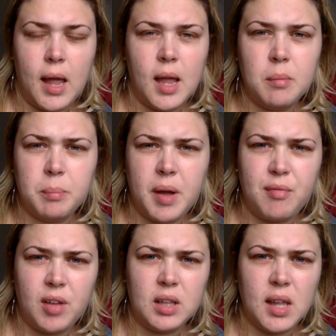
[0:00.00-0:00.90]
but I
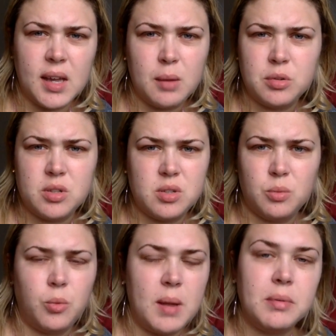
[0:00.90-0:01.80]
felt like I was
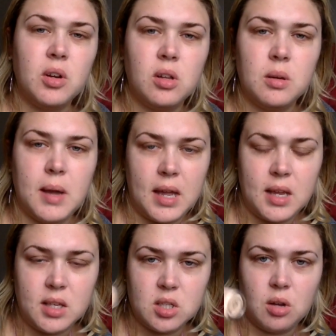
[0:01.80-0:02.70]
wiping it all away,
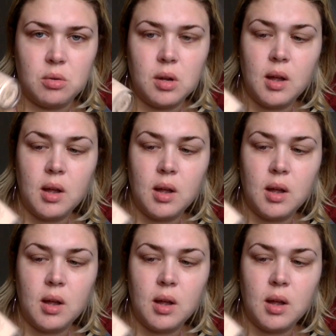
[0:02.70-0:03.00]
so